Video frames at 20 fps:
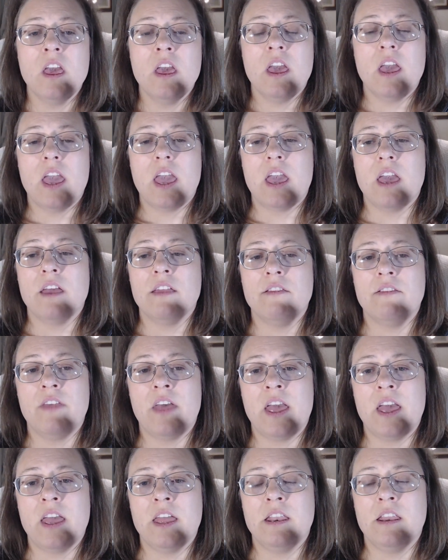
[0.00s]
And
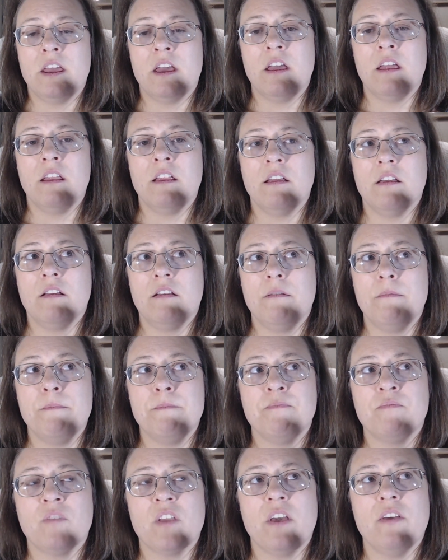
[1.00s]
then
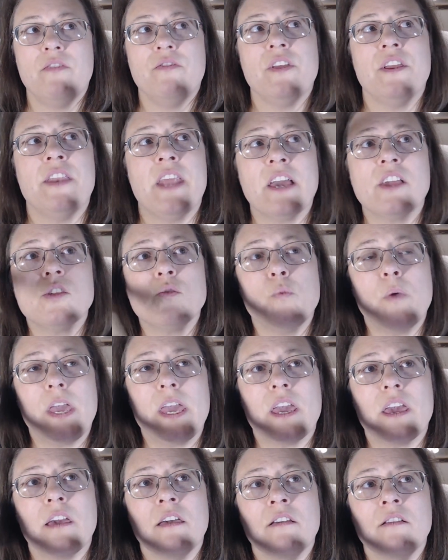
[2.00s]
the next
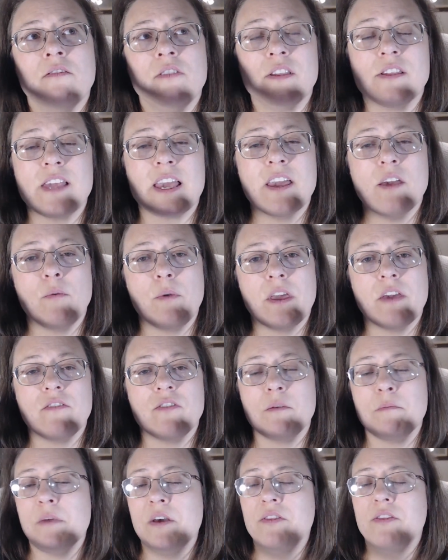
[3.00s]
week, the second week of
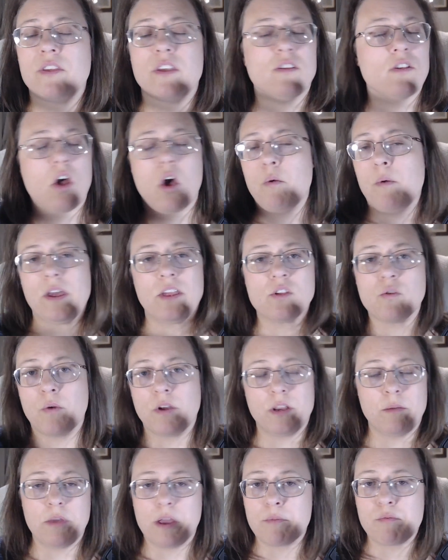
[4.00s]
the month, is always going
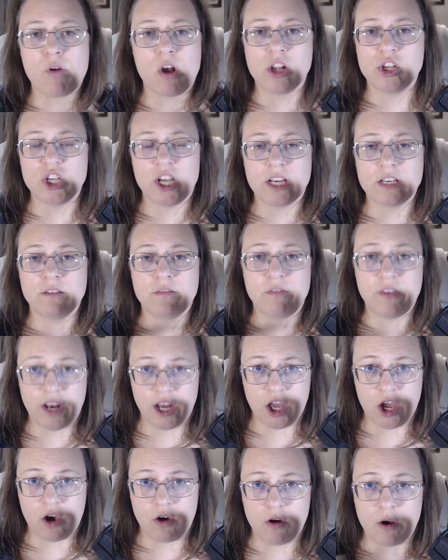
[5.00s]
to be a project
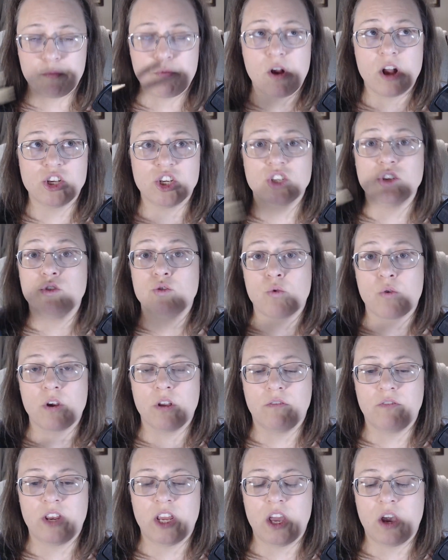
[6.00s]
video, a project tutorial
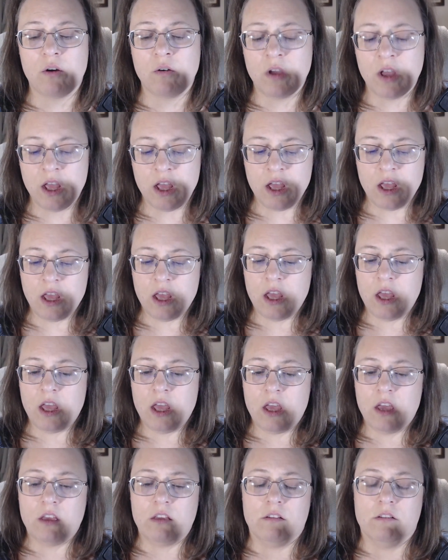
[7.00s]
video.
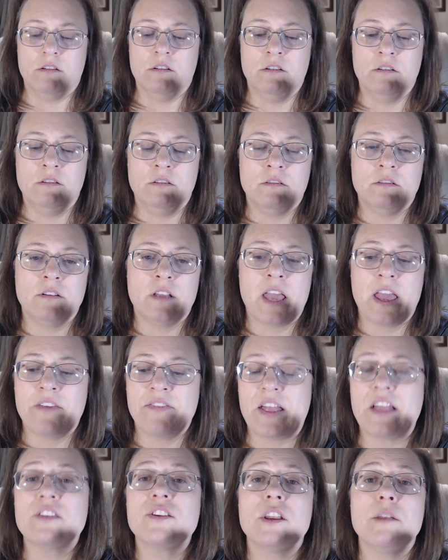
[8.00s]
And
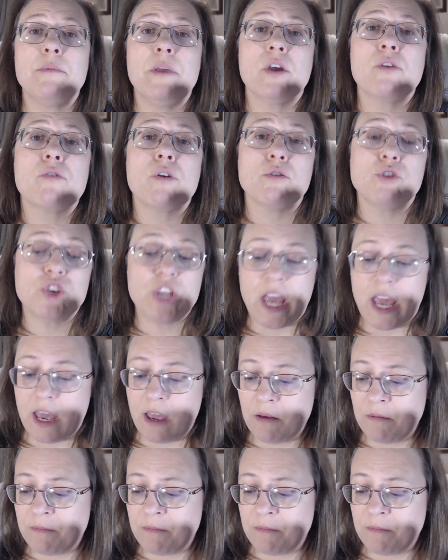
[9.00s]
that's going to be a crochet